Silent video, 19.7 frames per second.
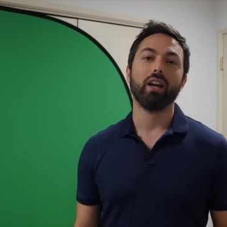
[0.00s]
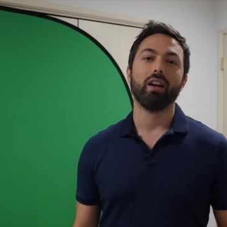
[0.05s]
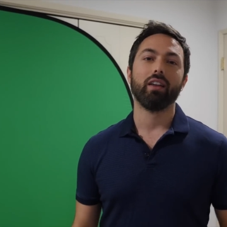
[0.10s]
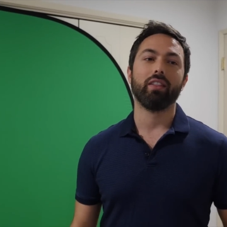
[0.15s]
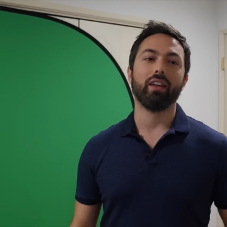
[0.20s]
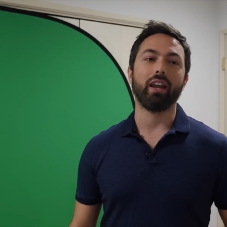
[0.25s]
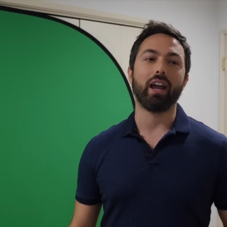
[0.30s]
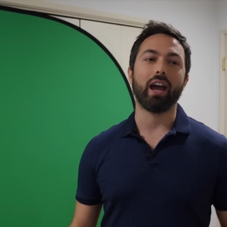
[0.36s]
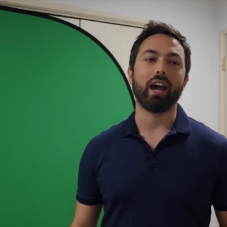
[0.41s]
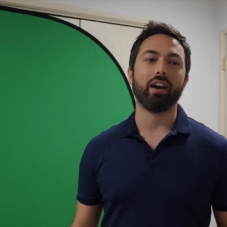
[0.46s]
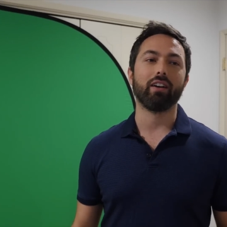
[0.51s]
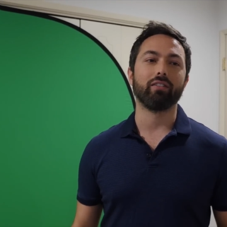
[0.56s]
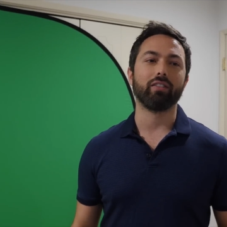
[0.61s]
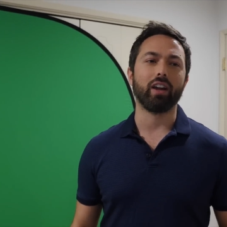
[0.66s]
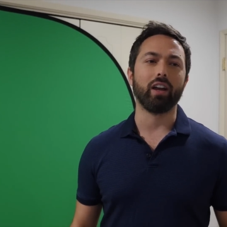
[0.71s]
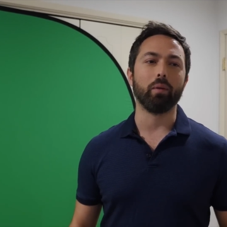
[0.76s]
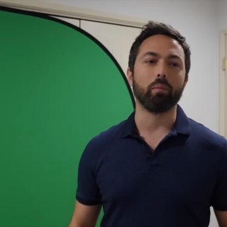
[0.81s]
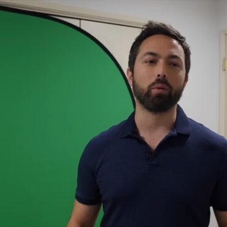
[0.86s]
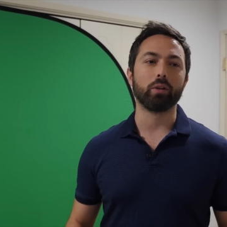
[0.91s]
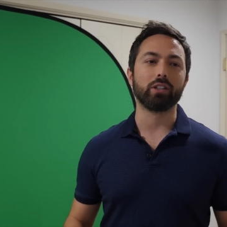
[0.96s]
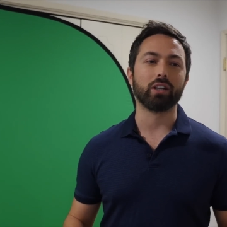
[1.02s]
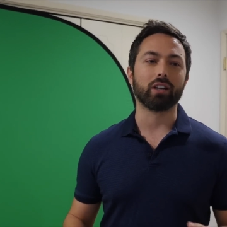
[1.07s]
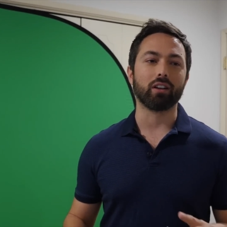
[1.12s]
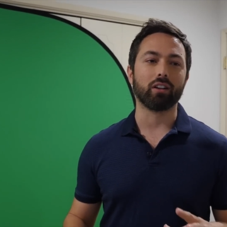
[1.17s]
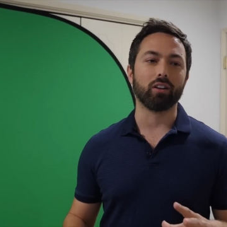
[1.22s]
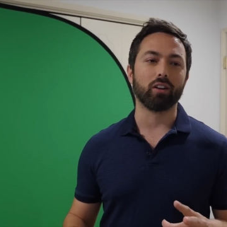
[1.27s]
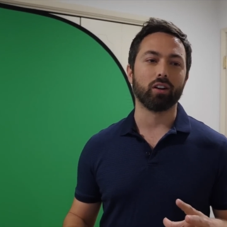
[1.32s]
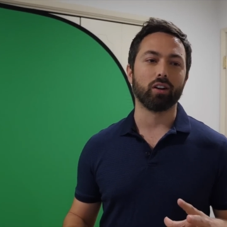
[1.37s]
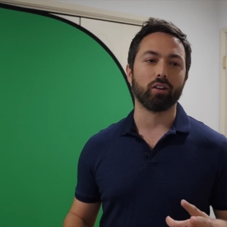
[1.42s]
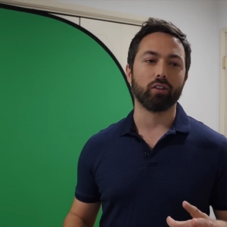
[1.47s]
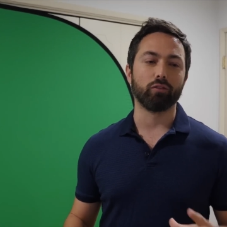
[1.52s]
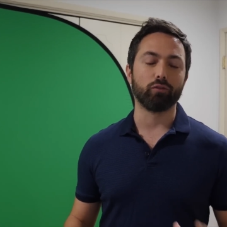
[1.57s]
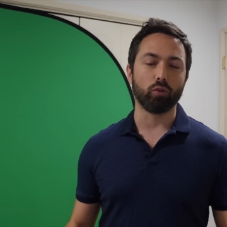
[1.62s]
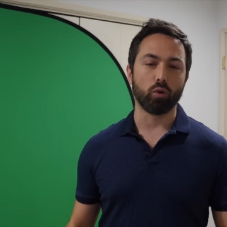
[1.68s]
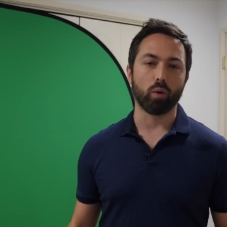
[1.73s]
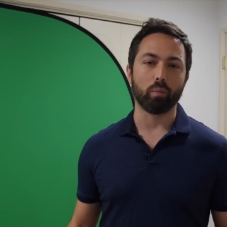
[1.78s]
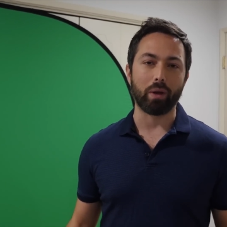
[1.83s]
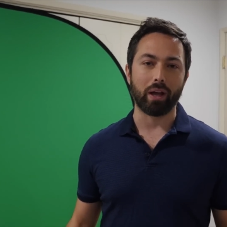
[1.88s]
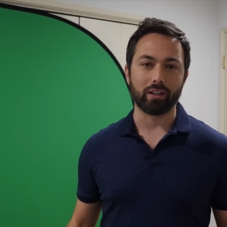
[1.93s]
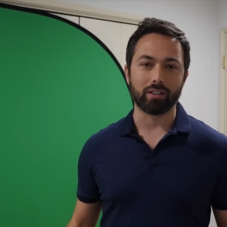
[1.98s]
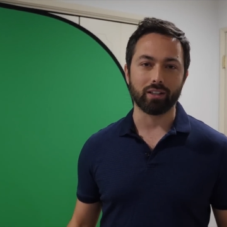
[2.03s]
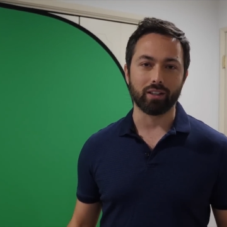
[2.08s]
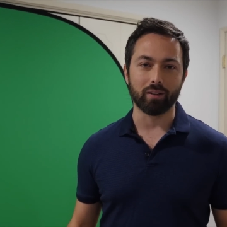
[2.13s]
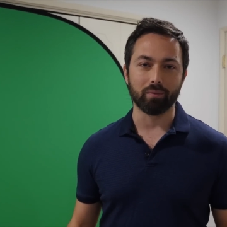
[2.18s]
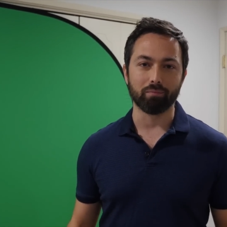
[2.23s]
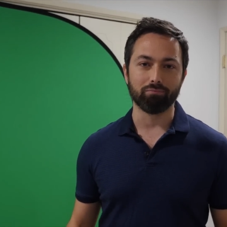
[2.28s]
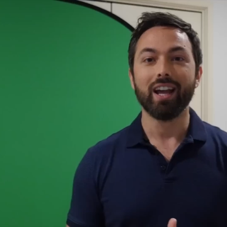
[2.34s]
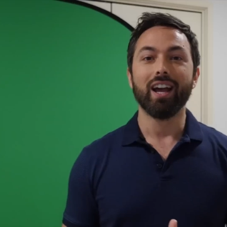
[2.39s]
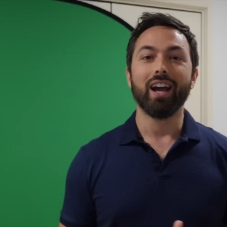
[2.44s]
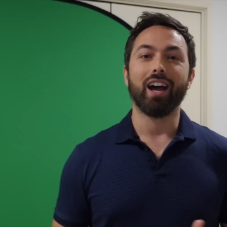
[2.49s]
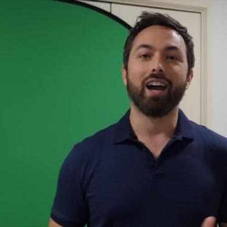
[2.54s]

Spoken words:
that have a particular format to them.